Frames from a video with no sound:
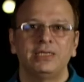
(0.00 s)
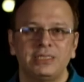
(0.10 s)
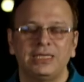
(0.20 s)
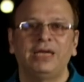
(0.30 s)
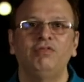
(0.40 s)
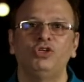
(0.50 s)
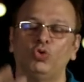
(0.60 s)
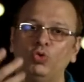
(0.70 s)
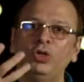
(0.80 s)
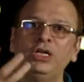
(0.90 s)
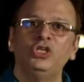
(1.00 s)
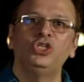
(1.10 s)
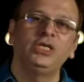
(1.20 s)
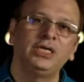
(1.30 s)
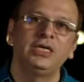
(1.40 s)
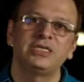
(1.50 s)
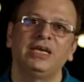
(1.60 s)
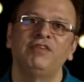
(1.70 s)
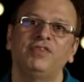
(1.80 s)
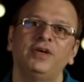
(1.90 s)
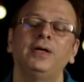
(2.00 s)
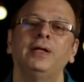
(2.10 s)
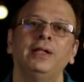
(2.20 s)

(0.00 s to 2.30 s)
her son which only she can decipher?